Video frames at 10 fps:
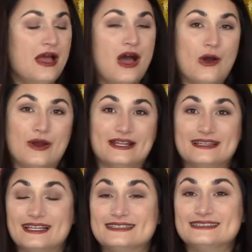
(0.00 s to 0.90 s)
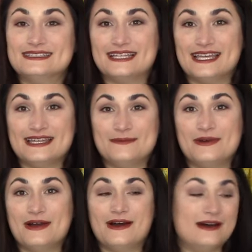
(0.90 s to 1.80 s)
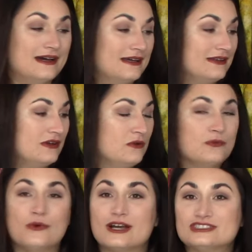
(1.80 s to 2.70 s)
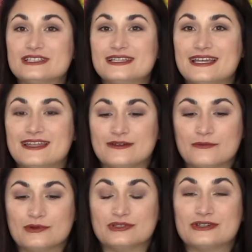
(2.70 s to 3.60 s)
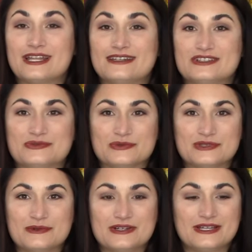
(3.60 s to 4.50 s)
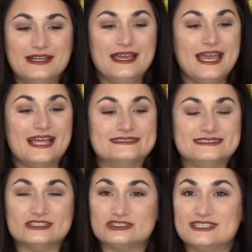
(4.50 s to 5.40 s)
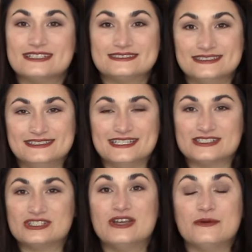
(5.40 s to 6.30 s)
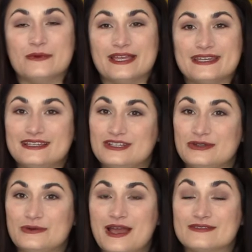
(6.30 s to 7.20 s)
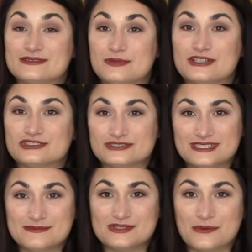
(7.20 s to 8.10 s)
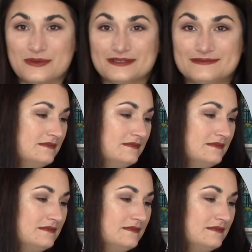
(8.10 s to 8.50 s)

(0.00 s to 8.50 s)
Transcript: All right, let's keep on watching, and we'll learn how to do ruler work and stitch next to the ditch when you have pressed your seams open.